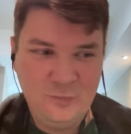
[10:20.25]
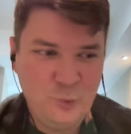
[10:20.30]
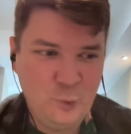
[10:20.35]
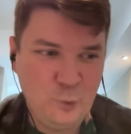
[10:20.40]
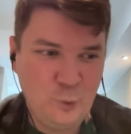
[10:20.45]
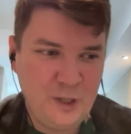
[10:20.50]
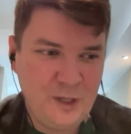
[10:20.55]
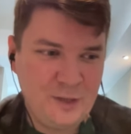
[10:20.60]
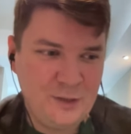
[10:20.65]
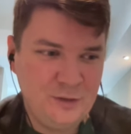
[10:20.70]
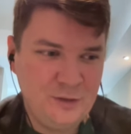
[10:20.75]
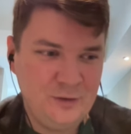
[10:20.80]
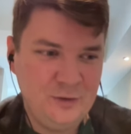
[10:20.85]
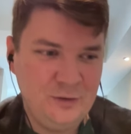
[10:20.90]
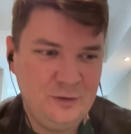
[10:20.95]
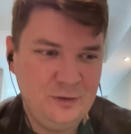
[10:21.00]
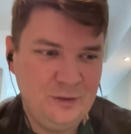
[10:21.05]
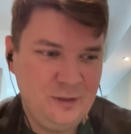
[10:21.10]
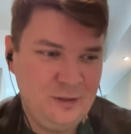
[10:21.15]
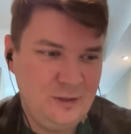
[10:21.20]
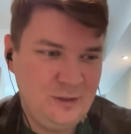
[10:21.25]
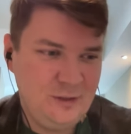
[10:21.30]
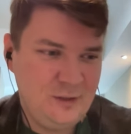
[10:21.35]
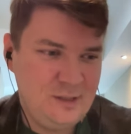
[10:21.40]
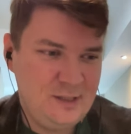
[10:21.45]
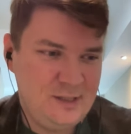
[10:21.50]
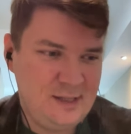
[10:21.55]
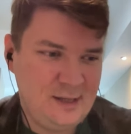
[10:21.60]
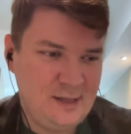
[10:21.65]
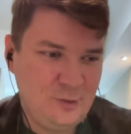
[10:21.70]
weird
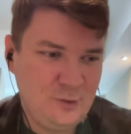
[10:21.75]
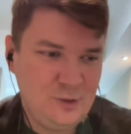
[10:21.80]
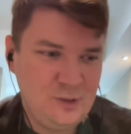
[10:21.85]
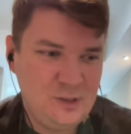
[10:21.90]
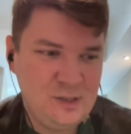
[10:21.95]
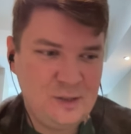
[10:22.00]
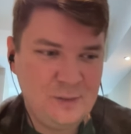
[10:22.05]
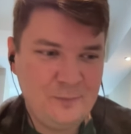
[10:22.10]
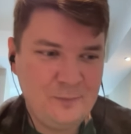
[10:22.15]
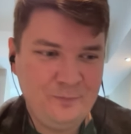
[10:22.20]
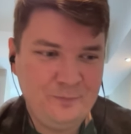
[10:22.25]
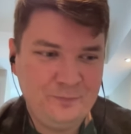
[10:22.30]
sounds